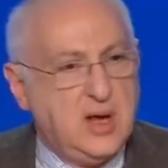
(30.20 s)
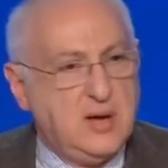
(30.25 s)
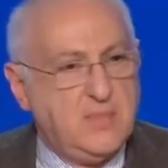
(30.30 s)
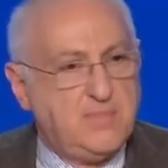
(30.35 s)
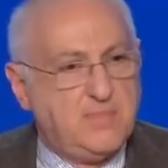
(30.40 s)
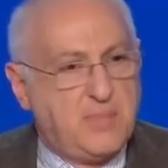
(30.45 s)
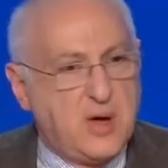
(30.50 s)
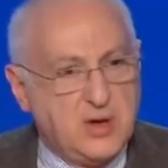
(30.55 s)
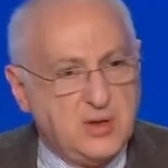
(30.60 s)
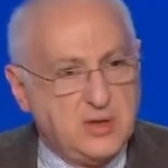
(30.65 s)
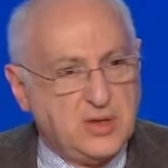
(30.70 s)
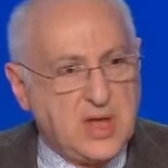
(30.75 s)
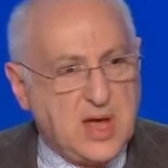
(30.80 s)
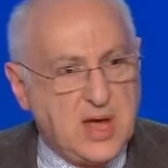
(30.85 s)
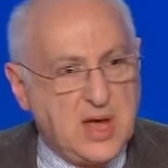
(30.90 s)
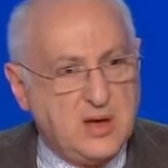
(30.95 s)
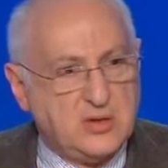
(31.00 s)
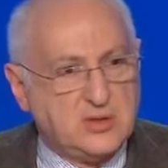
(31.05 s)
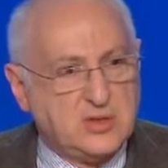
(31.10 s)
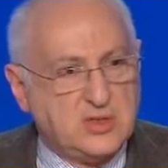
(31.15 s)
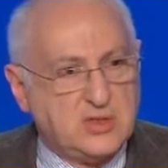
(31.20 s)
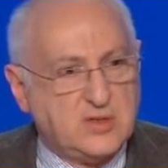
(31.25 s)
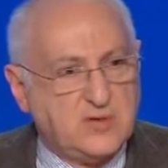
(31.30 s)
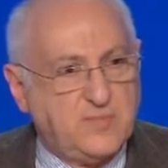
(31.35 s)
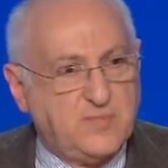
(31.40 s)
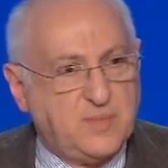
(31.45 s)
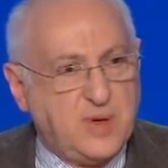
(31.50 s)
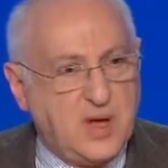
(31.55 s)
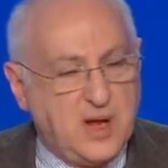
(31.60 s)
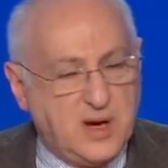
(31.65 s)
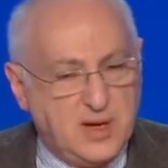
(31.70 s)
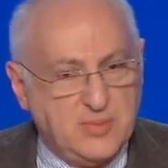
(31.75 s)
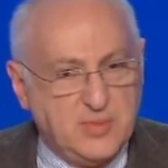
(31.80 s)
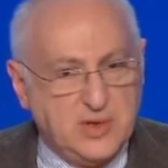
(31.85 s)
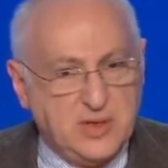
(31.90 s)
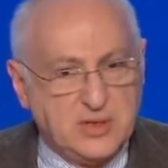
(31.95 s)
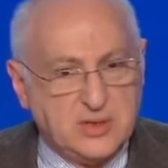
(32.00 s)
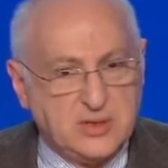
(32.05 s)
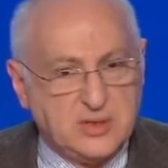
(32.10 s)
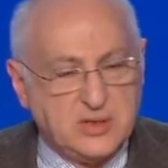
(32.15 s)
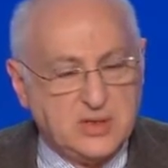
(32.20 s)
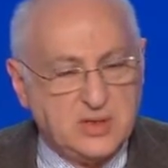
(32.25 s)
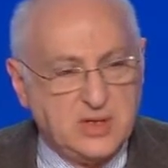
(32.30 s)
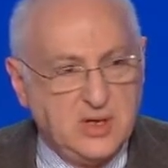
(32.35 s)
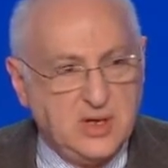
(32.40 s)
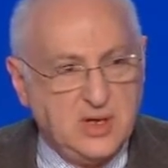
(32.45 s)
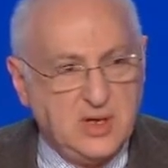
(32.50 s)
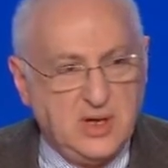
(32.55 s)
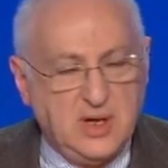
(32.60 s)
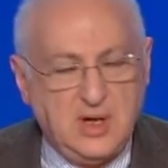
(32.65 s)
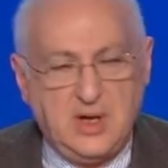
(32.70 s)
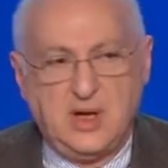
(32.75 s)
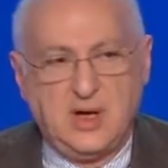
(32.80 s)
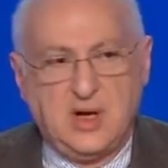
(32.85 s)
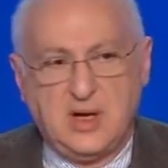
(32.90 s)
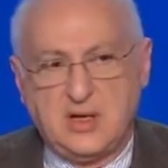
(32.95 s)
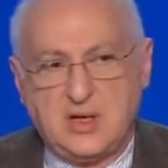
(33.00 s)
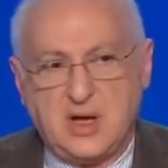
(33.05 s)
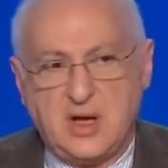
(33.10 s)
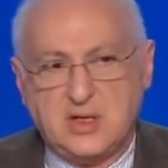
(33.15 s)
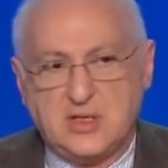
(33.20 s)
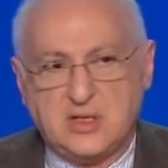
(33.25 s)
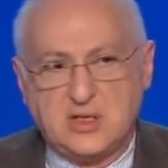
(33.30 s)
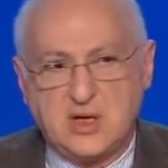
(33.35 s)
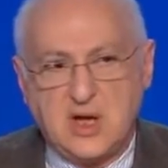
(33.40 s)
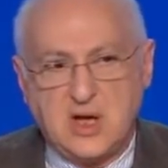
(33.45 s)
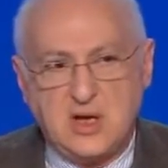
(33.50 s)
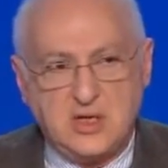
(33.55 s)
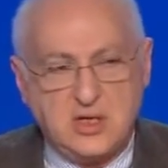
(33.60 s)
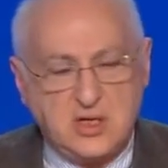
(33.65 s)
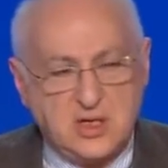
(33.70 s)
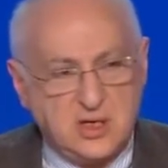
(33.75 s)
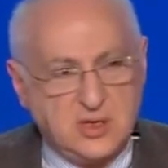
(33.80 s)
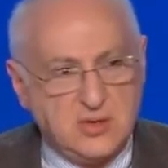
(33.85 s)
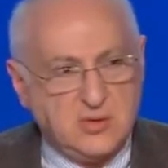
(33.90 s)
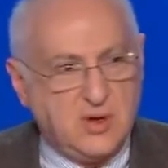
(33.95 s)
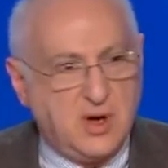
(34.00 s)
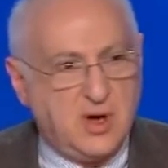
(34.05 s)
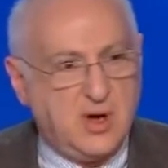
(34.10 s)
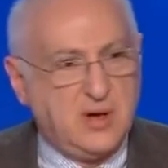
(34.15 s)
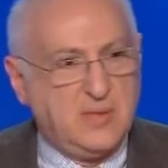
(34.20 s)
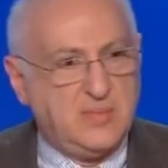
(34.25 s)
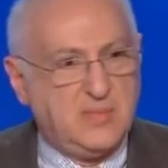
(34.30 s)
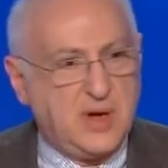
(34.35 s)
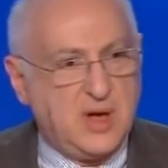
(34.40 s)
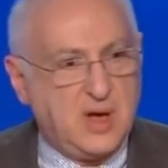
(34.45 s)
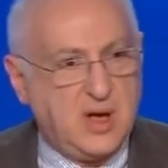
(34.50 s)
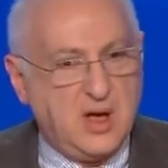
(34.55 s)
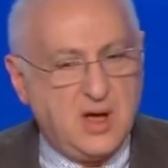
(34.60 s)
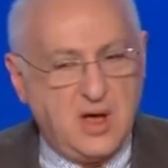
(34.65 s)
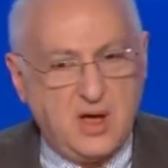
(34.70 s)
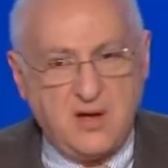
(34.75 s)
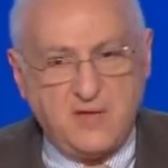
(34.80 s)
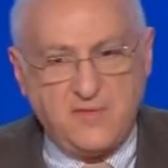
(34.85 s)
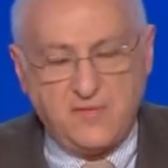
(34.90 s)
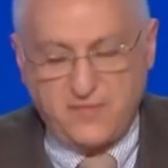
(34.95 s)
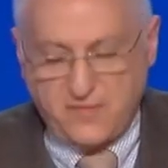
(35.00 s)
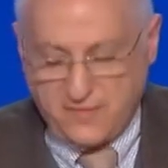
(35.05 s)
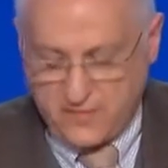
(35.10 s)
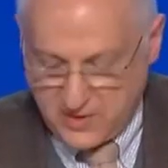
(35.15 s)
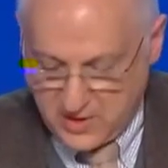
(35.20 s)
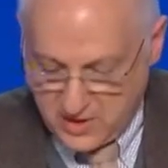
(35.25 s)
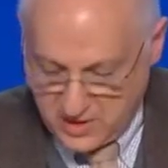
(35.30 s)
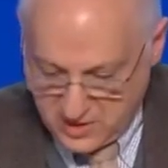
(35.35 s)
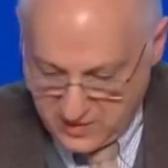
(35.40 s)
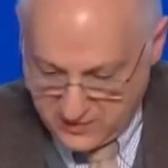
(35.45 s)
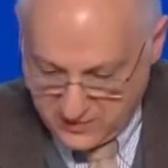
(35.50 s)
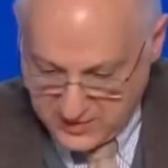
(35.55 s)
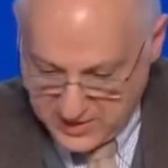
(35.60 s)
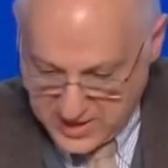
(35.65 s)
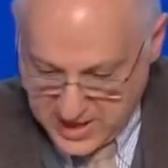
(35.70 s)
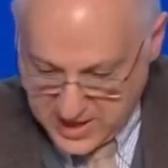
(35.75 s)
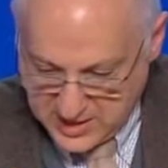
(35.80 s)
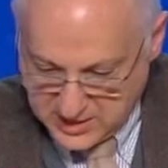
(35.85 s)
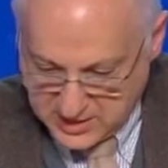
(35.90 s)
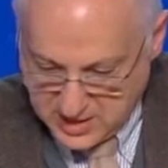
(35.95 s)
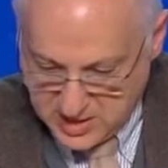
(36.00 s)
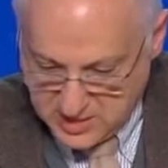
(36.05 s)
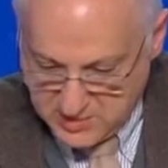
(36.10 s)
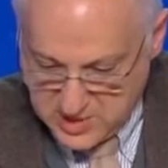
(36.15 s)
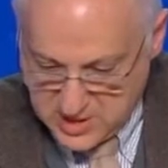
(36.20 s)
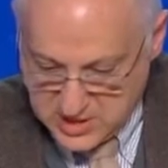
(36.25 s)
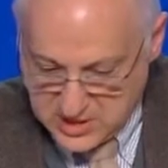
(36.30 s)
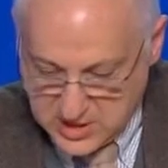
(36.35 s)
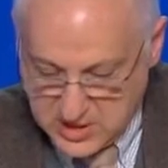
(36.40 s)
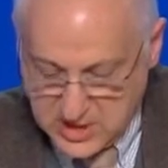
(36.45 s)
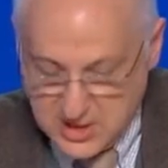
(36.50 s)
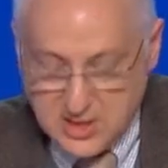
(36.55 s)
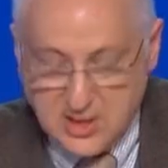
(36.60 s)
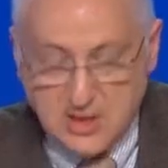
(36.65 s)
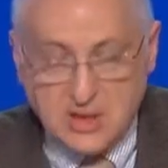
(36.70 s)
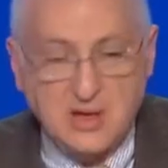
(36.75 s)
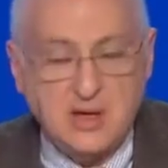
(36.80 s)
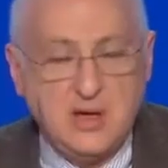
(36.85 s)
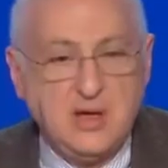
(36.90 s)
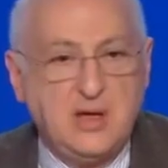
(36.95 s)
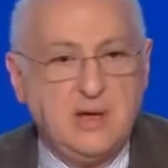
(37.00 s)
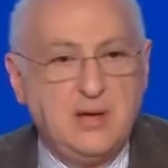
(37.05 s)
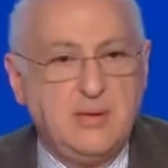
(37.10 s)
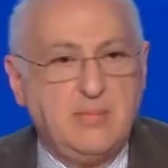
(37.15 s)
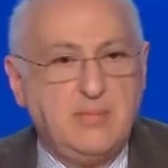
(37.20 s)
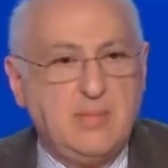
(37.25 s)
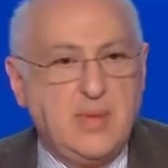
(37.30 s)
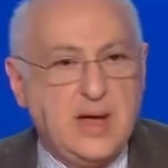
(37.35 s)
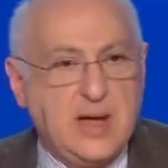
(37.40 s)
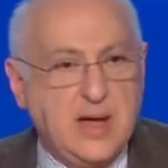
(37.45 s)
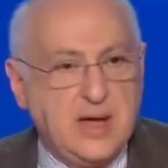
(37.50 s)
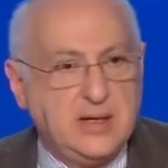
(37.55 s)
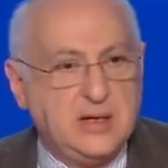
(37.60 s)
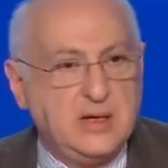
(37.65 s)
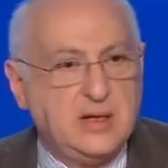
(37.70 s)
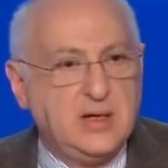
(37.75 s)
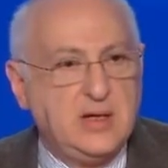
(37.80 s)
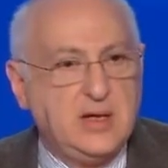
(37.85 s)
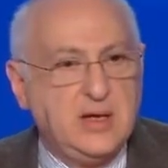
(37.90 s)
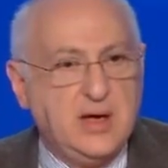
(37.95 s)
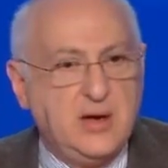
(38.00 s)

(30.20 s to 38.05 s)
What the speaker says: in both Houses of Parliament. And I say to you on behalf of that committee, Man